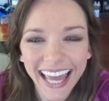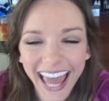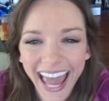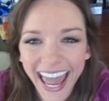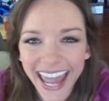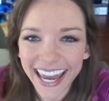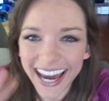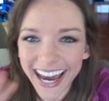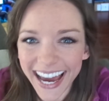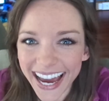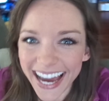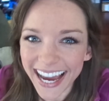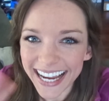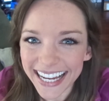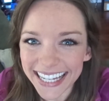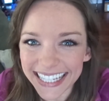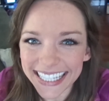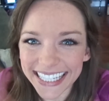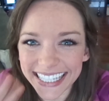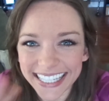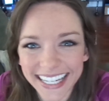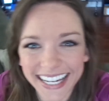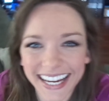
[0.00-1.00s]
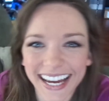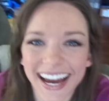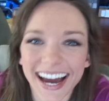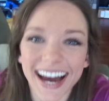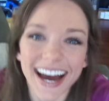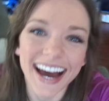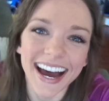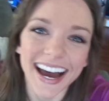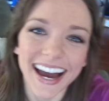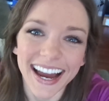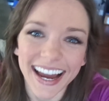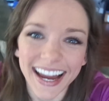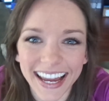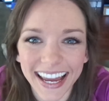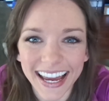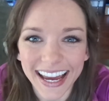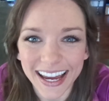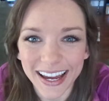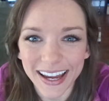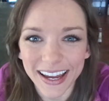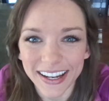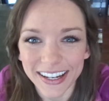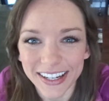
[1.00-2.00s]
Hey guys, I
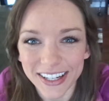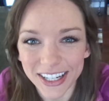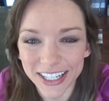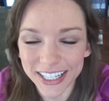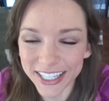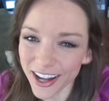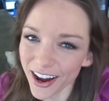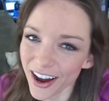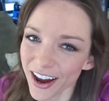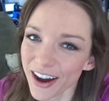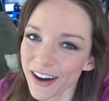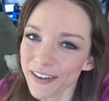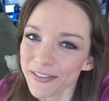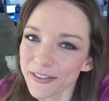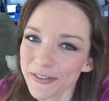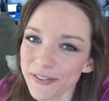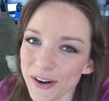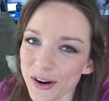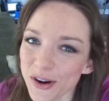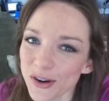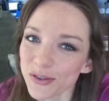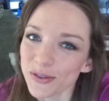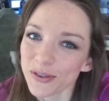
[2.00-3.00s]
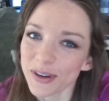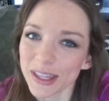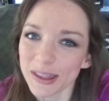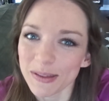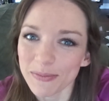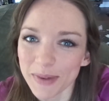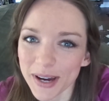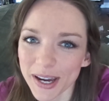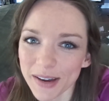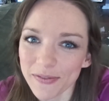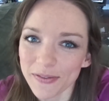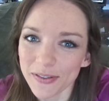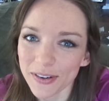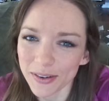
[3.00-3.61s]
Just got off the phone with my